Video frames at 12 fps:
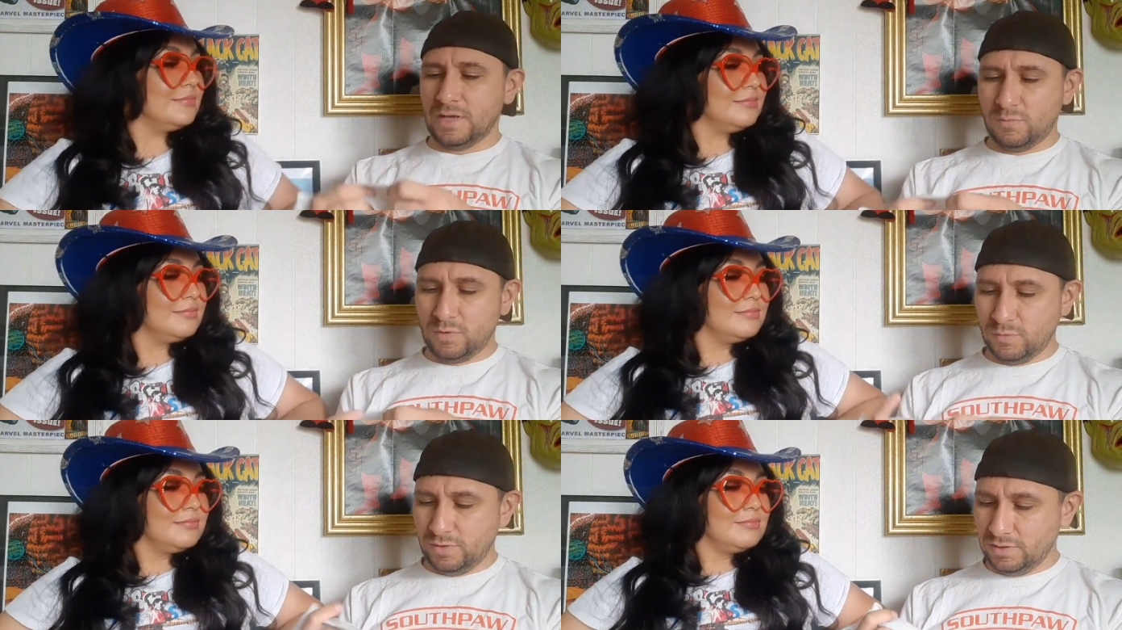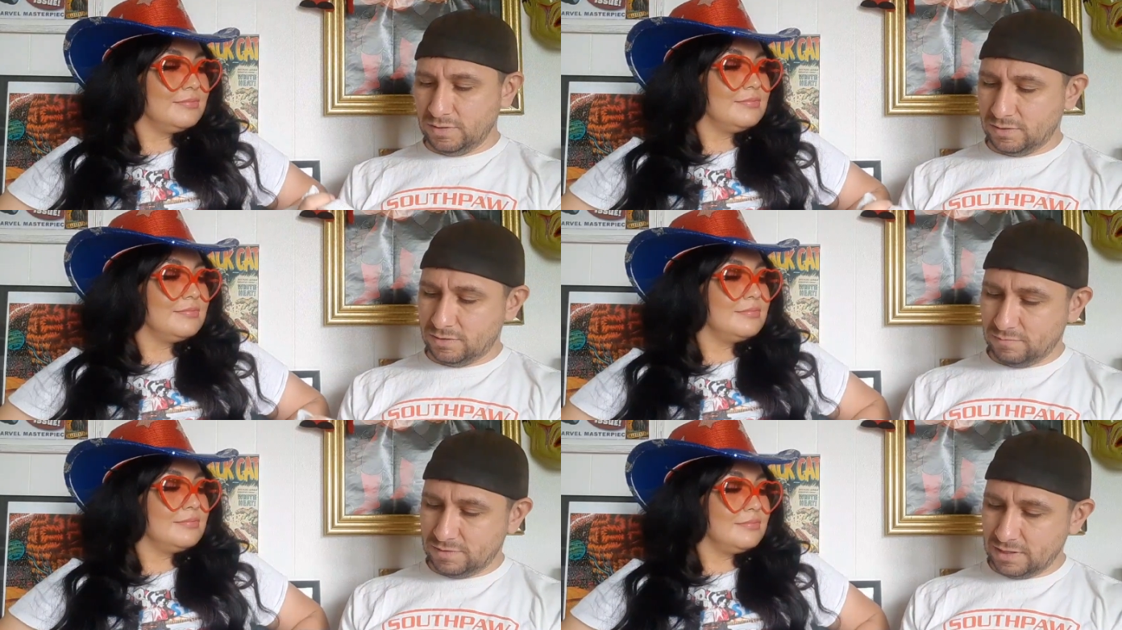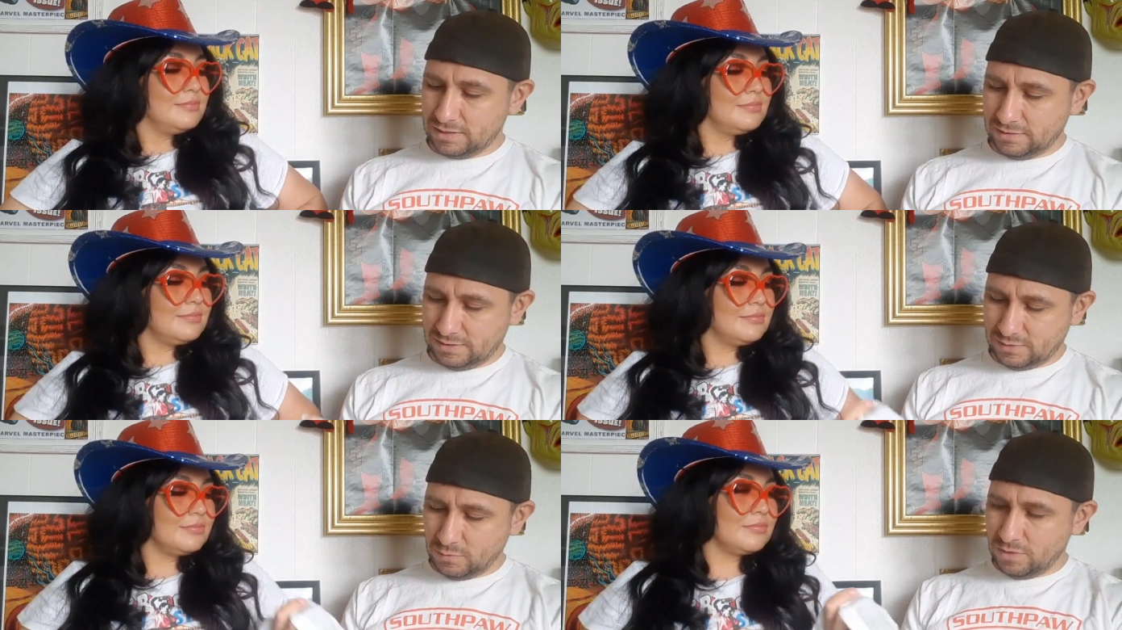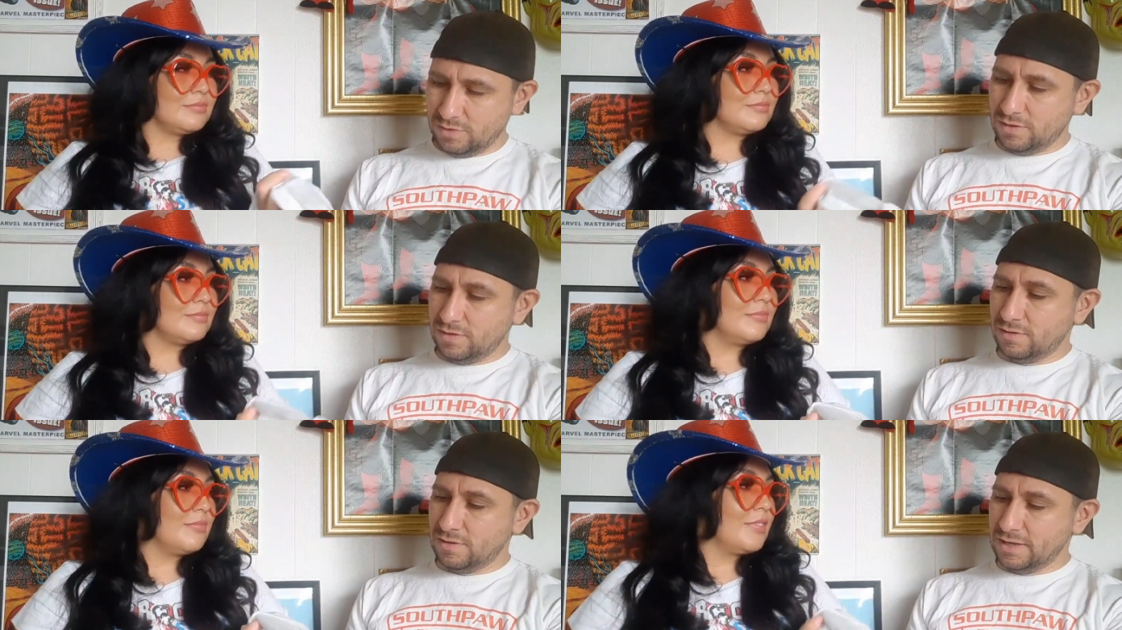Speaker 1: I remember this. What size is it?
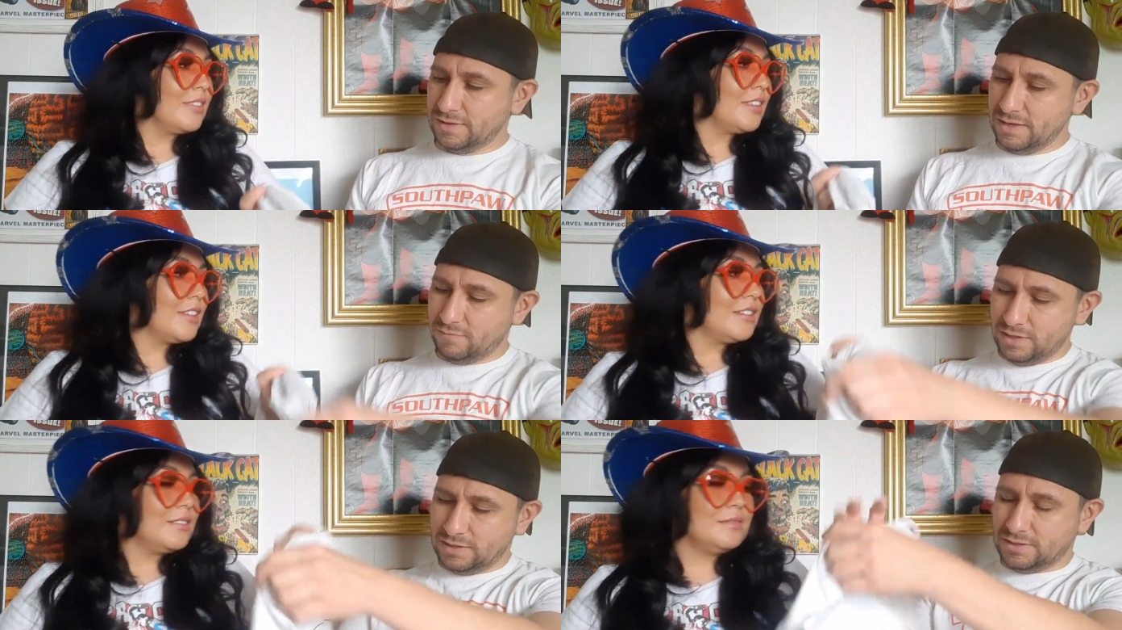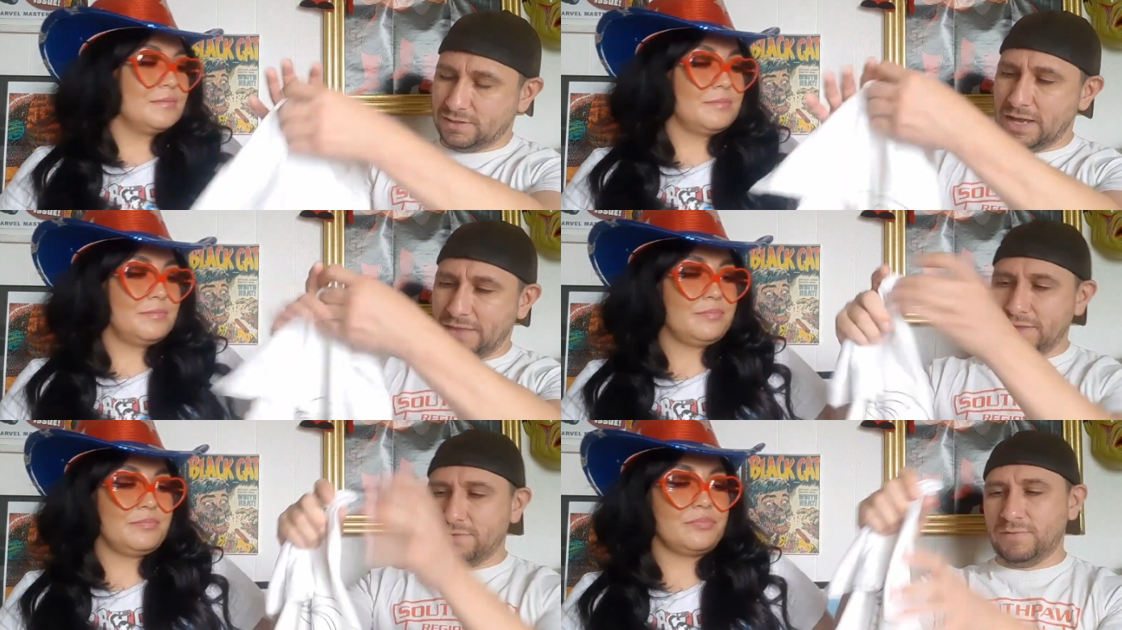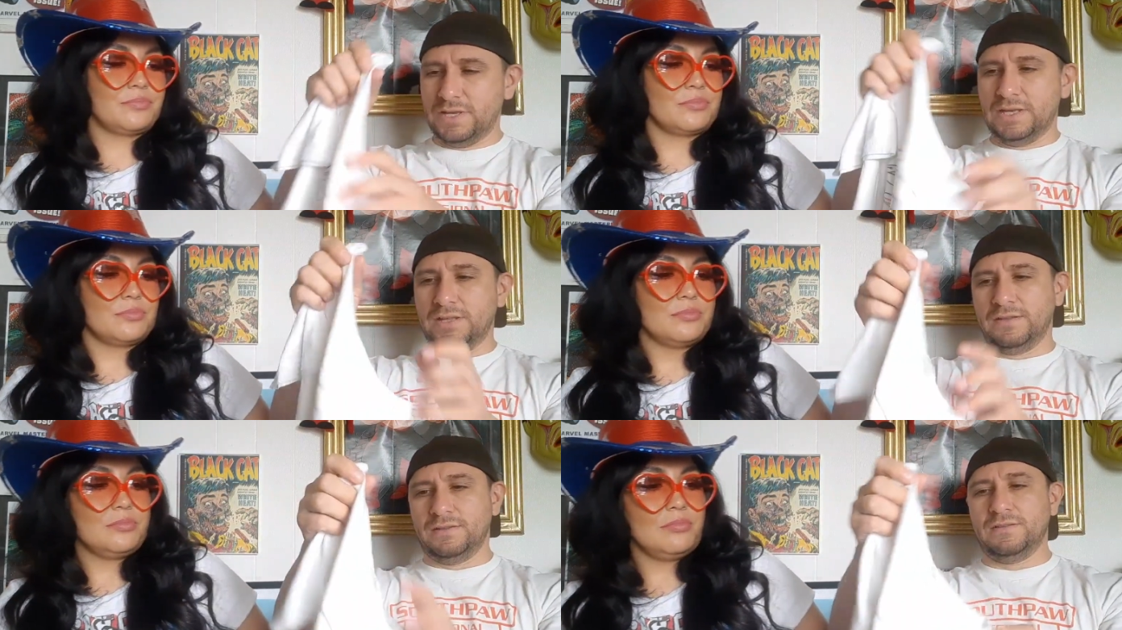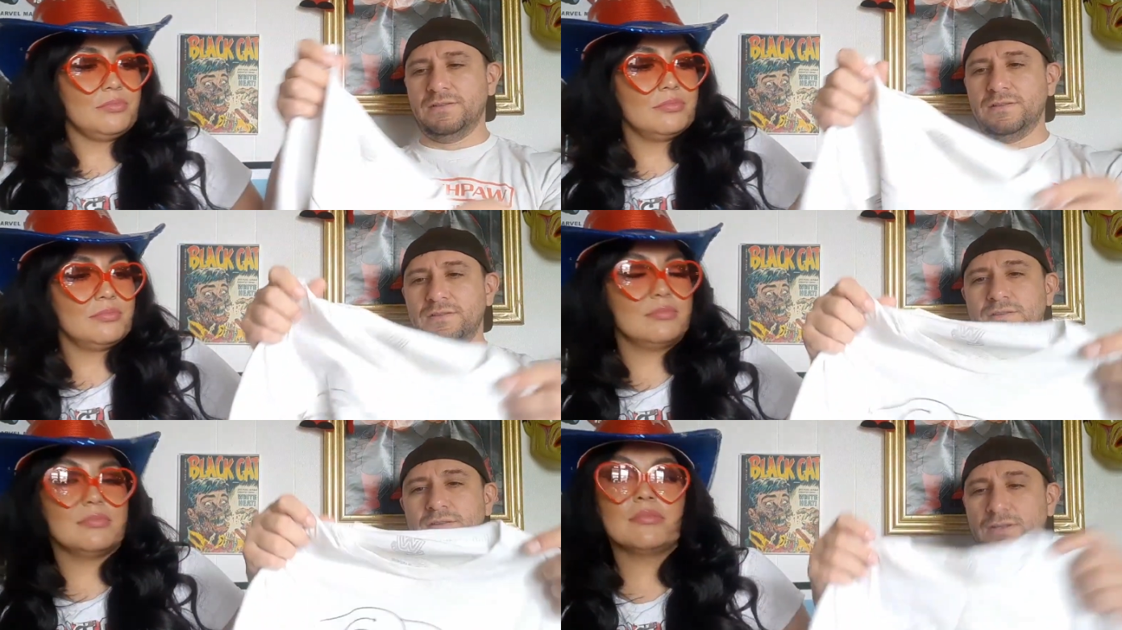Small? I think we, I think we,
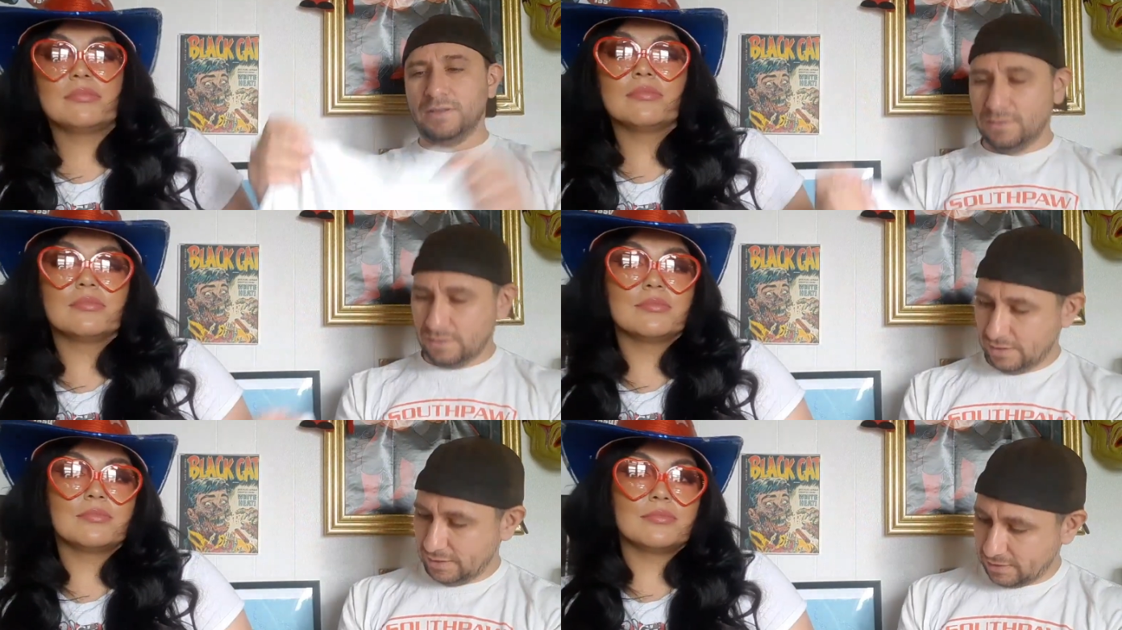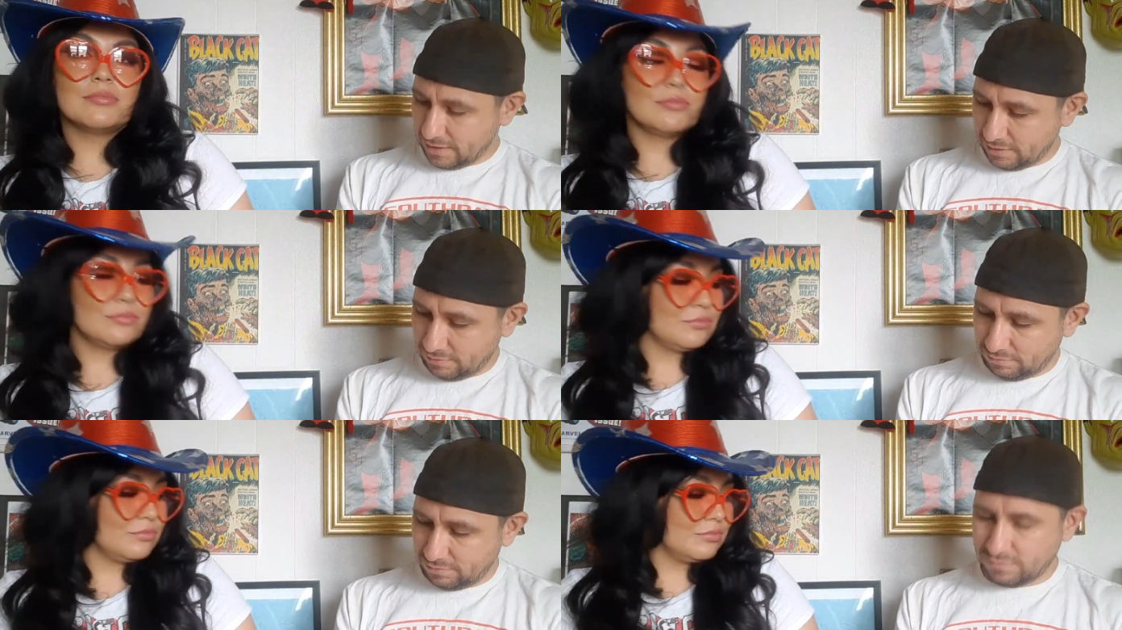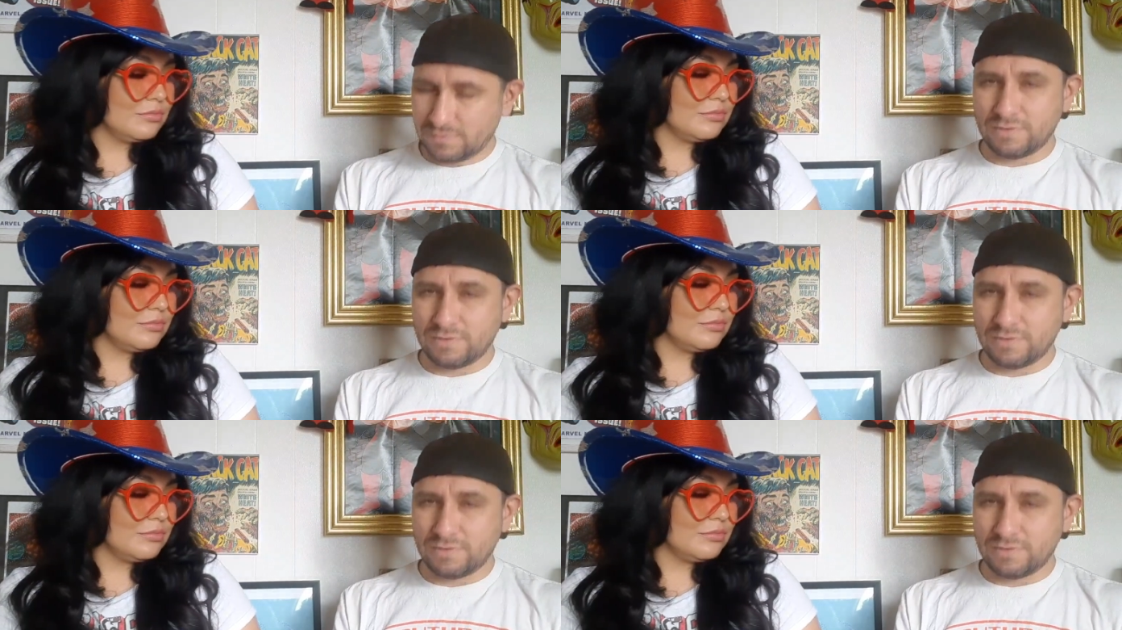and it's got a little